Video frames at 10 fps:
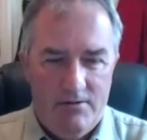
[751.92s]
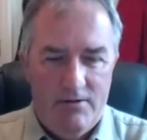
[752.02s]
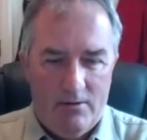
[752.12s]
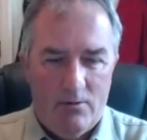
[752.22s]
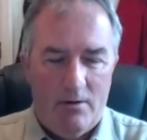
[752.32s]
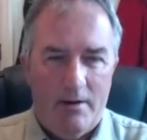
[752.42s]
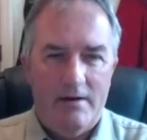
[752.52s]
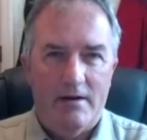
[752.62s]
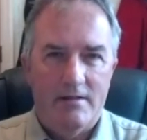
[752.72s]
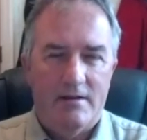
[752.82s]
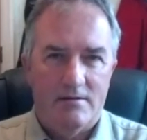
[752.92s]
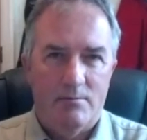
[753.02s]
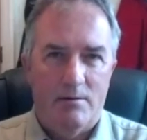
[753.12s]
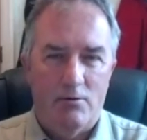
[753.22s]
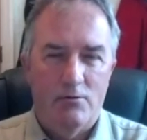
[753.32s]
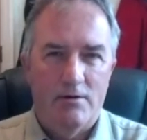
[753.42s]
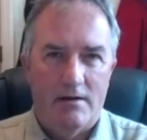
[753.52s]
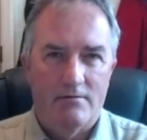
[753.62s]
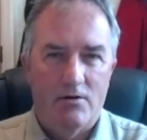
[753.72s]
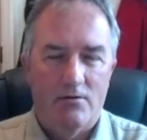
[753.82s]
there were about 9,000 people who
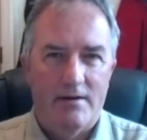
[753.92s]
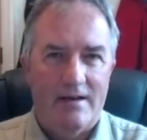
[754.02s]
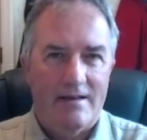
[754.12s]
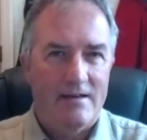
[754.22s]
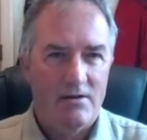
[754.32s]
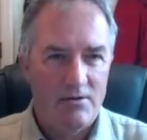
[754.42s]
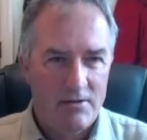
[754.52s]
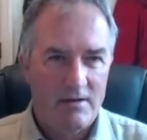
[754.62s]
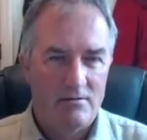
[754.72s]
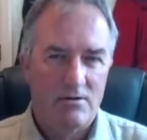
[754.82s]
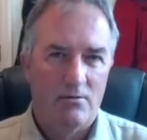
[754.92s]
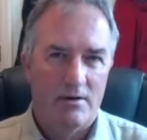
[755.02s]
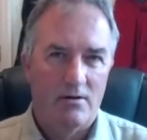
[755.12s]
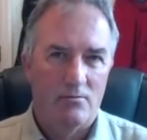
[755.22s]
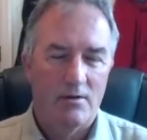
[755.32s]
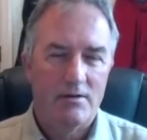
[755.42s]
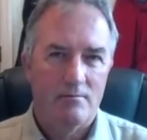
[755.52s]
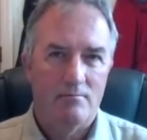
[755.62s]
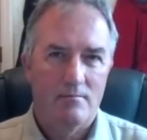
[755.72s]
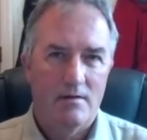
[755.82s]
died of COVID and had nothing else going on with
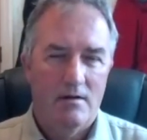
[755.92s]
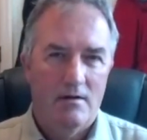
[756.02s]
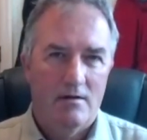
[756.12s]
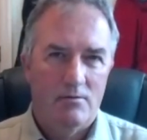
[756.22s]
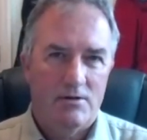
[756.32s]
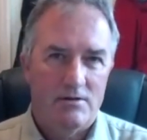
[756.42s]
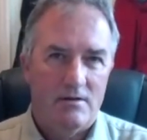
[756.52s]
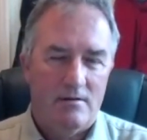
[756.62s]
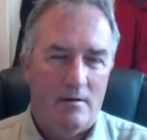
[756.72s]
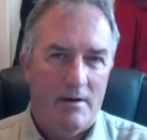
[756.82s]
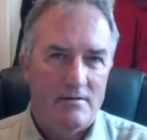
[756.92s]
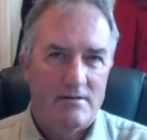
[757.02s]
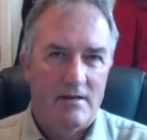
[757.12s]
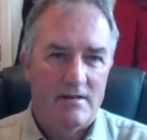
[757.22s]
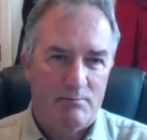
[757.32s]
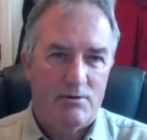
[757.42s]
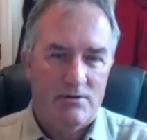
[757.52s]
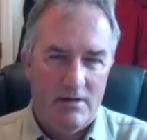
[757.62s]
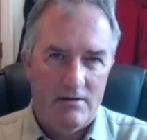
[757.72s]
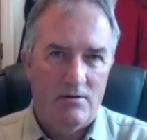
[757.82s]
them, which is about
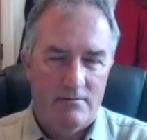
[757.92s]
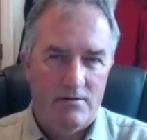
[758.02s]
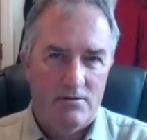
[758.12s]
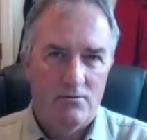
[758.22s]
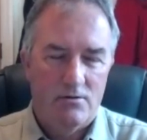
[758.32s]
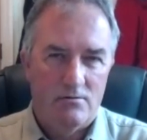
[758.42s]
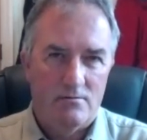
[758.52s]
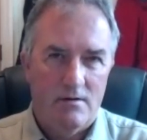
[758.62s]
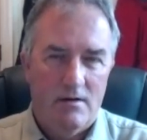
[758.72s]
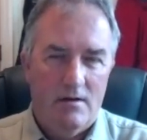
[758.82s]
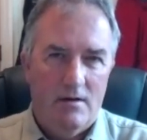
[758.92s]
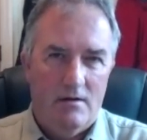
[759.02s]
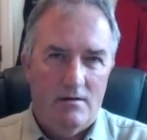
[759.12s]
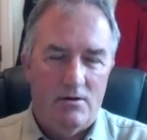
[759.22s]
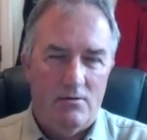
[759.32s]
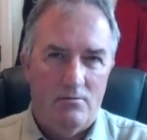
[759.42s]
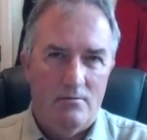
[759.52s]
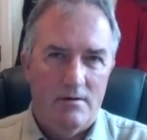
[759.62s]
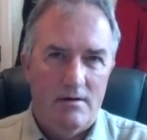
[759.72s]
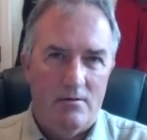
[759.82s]
6% of the total. So,
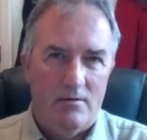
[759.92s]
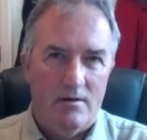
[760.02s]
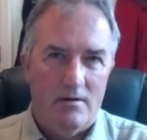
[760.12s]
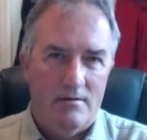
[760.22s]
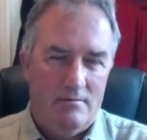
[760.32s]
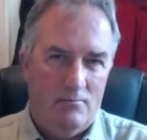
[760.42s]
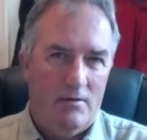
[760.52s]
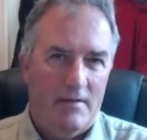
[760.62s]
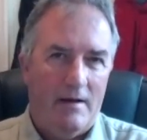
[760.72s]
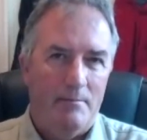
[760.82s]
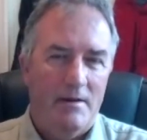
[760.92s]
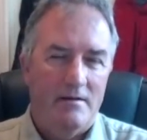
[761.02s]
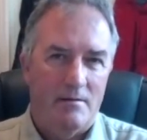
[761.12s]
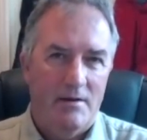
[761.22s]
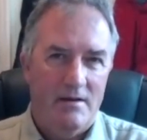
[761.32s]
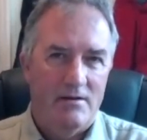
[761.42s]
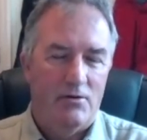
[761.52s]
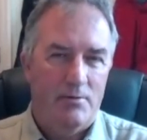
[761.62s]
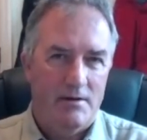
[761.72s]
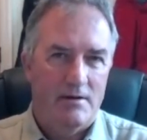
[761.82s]
you know, what that means, I mean,
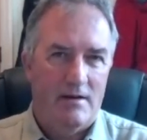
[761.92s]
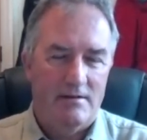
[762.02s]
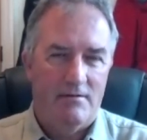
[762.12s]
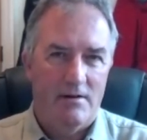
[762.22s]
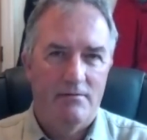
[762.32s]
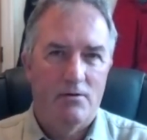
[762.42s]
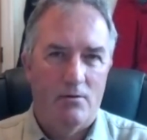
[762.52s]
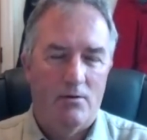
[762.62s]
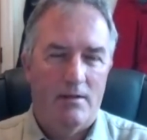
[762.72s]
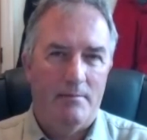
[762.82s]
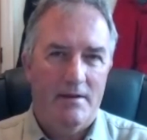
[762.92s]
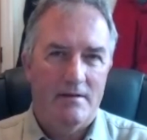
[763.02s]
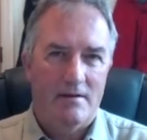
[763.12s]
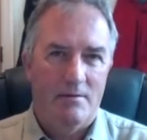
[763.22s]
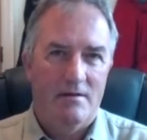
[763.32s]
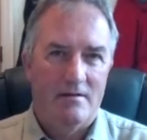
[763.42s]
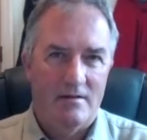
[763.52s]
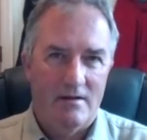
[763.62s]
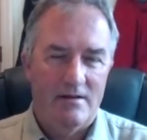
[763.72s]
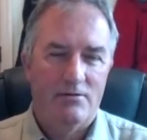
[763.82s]
interpreting that is very difficult. What that basically means is
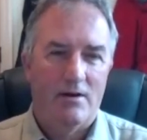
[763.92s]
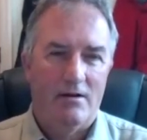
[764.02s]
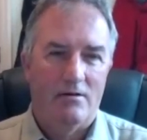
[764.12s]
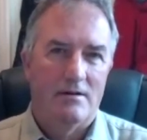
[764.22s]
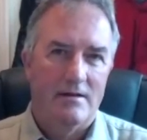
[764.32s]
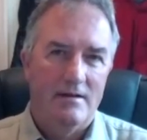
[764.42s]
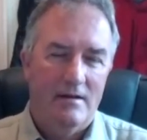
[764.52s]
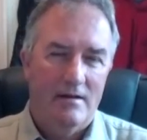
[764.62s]
unless you were elderly,